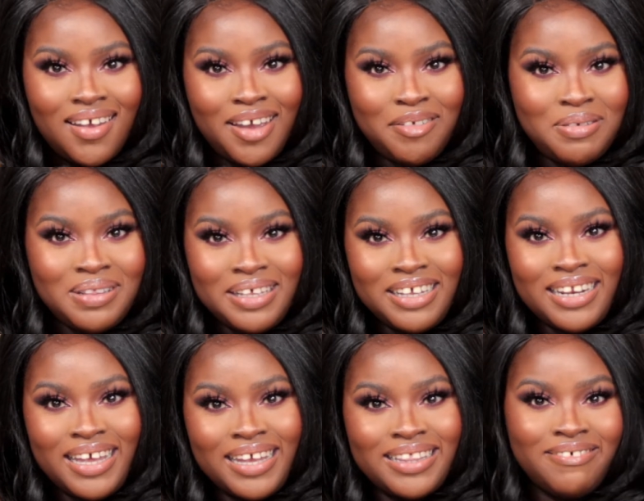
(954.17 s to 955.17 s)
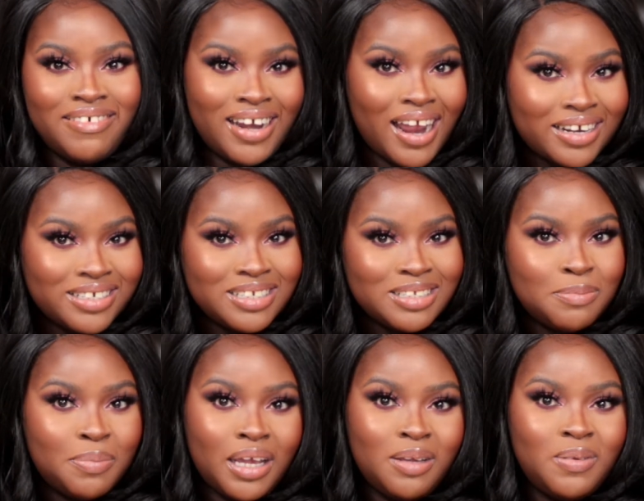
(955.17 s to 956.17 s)
everything, like the reaction of
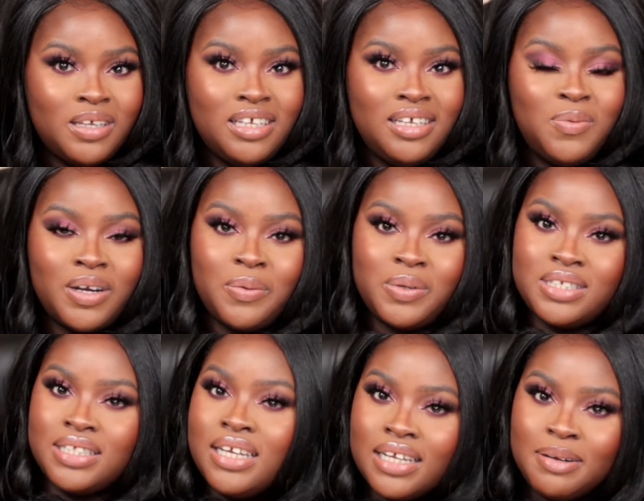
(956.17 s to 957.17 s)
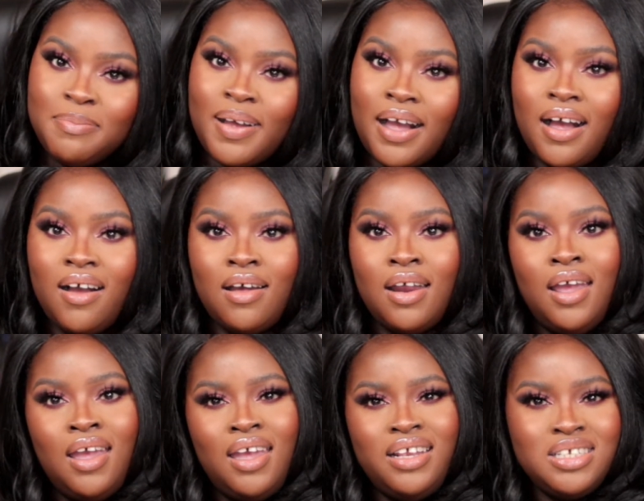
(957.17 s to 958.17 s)
the baby, what he was thinking about.
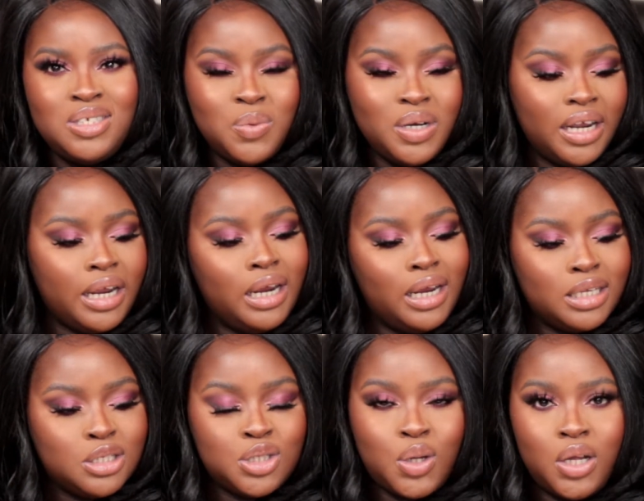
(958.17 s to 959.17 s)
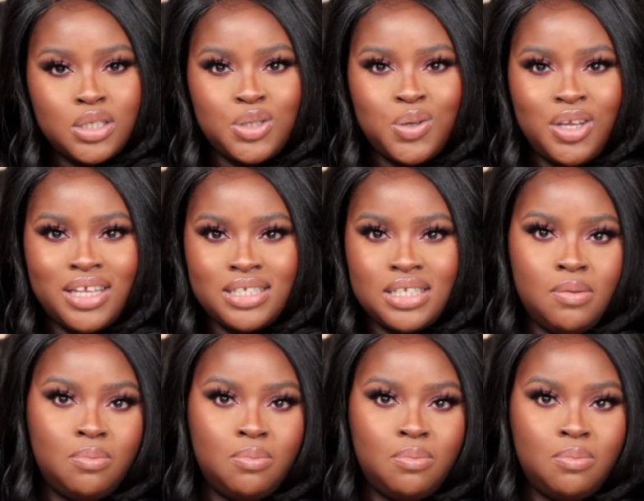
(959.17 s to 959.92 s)
Just want to hear his thoughts so you can see